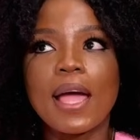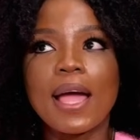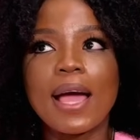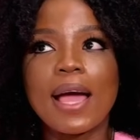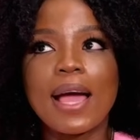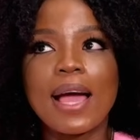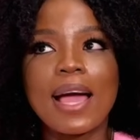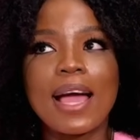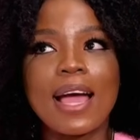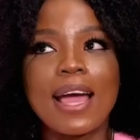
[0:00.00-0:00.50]

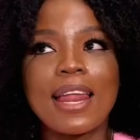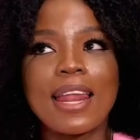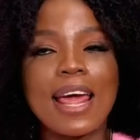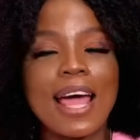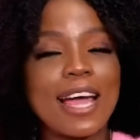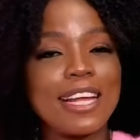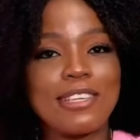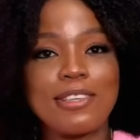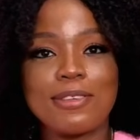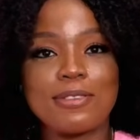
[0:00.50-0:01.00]
And I
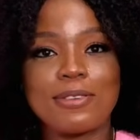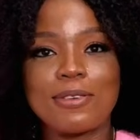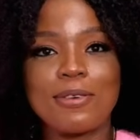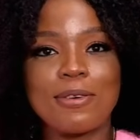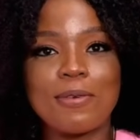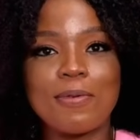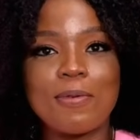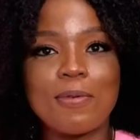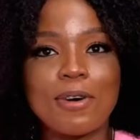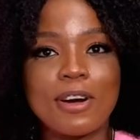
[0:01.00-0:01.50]
just couldn't
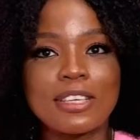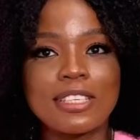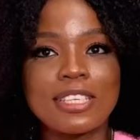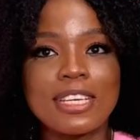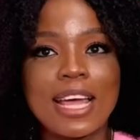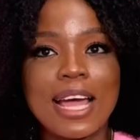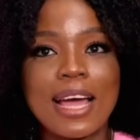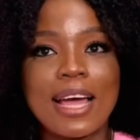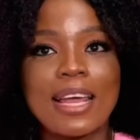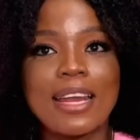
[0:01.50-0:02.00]
watch
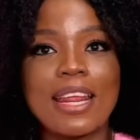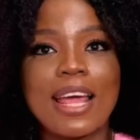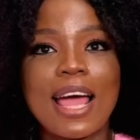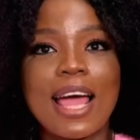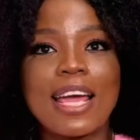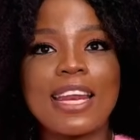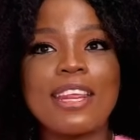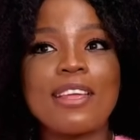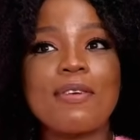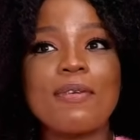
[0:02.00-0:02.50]
that. I
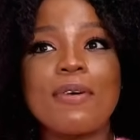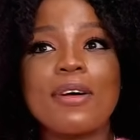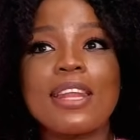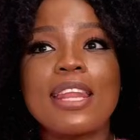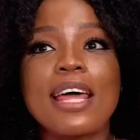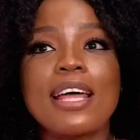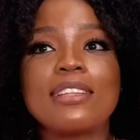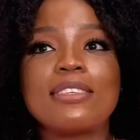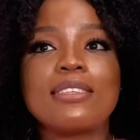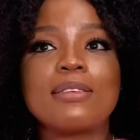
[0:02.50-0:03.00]
didn't want
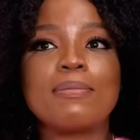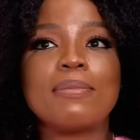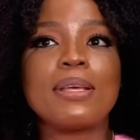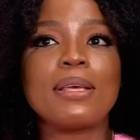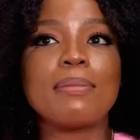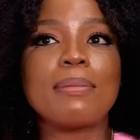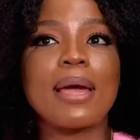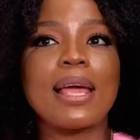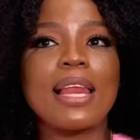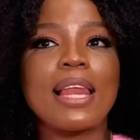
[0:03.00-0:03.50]
that to be
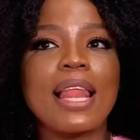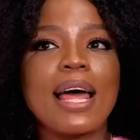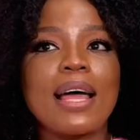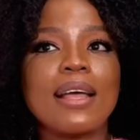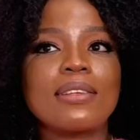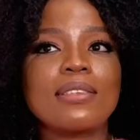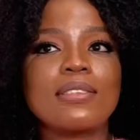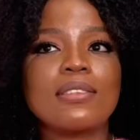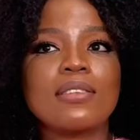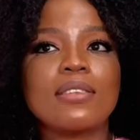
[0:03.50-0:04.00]
my
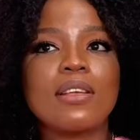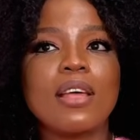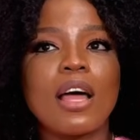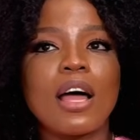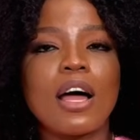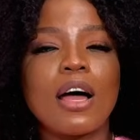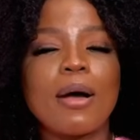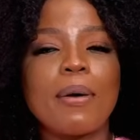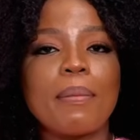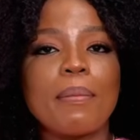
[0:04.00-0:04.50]
last
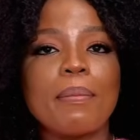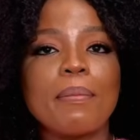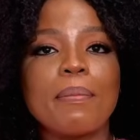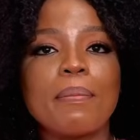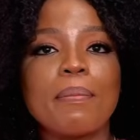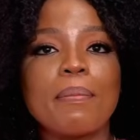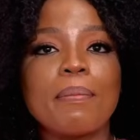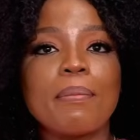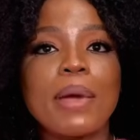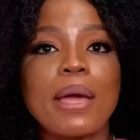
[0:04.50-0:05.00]

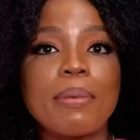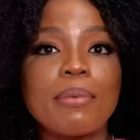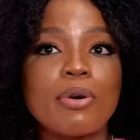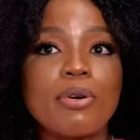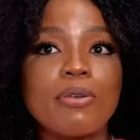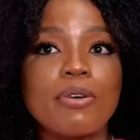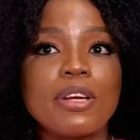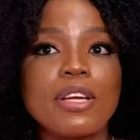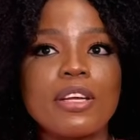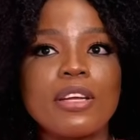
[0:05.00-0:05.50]

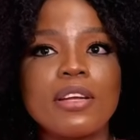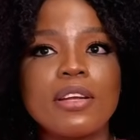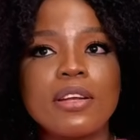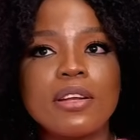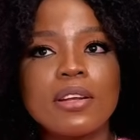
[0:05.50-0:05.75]
memory